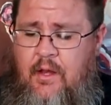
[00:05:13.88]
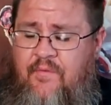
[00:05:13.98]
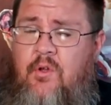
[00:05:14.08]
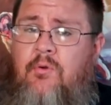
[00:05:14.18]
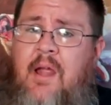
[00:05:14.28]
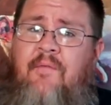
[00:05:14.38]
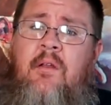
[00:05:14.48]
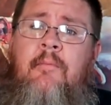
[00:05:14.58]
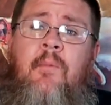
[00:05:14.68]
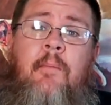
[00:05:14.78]
And if you're
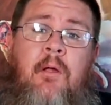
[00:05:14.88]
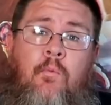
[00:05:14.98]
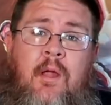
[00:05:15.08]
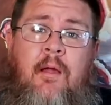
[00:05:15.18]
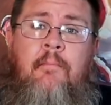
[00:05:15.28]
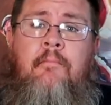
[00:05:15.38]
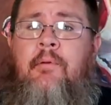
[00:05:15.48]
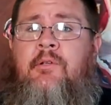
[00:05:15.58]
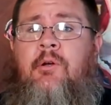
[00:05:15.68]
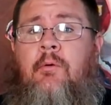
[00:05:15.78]
craving a McRib
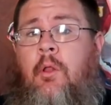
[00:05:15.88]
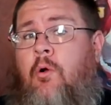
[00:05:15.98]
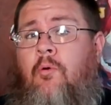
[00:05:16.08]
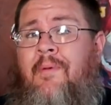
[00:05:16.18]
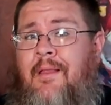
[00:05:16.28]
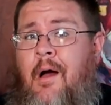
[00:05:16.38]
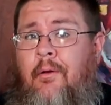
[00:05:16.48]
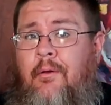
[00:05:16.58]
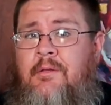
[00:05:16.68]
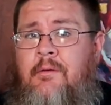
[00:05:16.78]
at your local
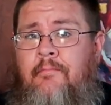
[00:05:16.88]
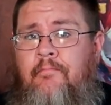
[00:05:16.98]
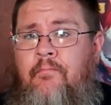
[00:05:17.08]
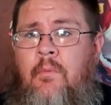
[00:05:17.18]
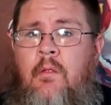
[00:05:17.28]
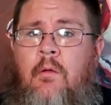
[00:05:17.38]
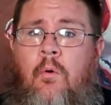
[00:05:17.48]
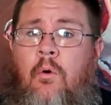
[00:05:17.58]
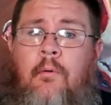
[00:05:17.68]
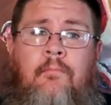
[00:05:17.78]
McDonald's,
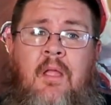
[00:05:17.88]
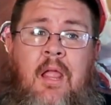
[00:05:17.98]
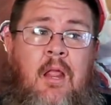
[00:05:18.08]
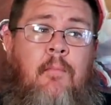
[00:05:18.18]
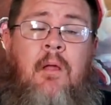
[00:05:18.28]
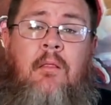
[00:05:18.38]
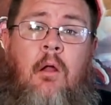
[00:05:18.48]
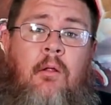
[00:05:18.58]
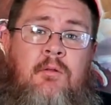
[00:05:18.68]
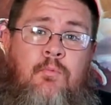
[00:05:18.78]
or any
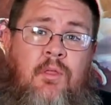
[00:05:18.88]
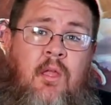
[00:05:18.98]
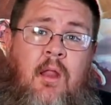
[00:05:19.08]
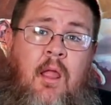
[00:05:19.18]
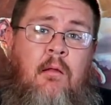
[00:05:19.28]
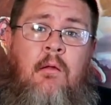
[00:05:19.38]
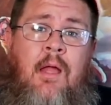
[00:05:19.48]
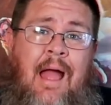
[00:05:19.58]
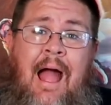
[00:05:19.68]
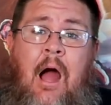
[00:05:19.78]
McDonald's within a
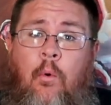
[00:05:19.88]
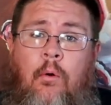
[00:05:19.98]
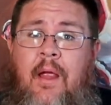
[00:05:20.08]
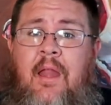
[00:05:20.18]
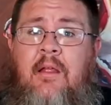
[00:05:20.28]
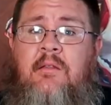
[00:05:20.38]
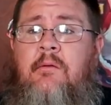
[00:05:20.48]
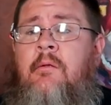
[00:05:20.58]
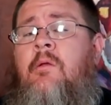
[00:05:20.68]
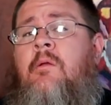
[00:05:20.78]
hour radius